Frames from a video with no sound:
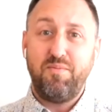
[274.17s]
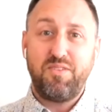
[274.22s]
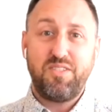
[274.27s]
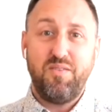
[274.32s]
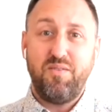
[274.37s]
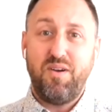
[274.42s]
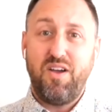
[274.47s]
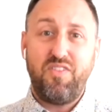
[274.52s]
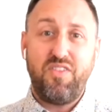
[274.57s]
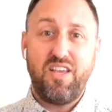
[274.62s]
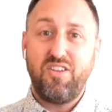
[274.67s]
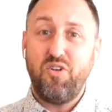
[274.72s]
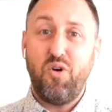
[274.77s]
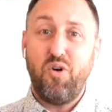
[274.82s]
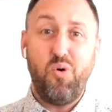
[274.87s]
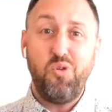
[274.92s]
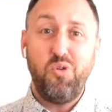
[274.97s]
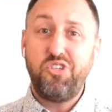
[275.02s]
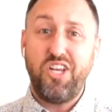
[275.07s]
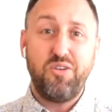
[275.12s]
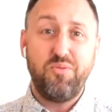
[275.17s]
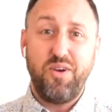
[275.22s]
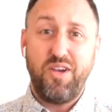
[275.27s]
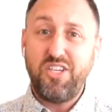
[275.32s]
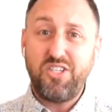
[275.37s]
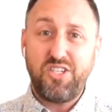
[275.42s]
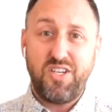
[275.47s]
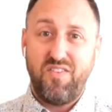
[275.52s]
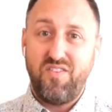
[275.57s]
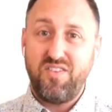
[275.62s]
Some, I think a whole
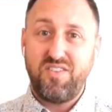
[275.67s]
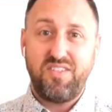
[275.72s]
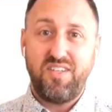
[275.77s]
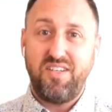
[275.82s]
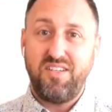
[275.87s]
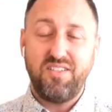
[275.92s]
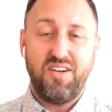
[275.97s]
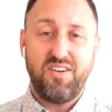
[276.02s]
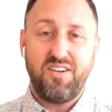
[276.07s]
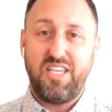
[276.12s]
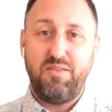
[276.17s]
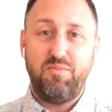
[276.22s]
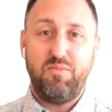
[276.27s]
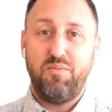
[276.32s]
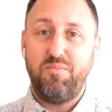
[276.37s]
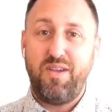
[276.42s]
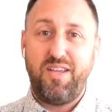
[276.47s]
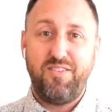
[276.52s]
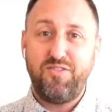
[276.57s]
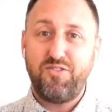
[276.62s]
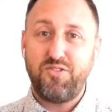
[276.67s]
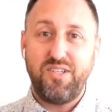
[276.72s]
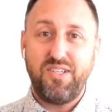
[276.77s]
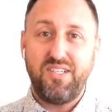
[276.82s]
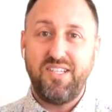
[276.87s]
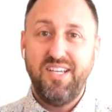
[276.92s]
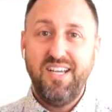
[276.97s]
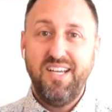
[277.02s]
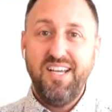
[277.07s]
generation in the city talking about Main Street.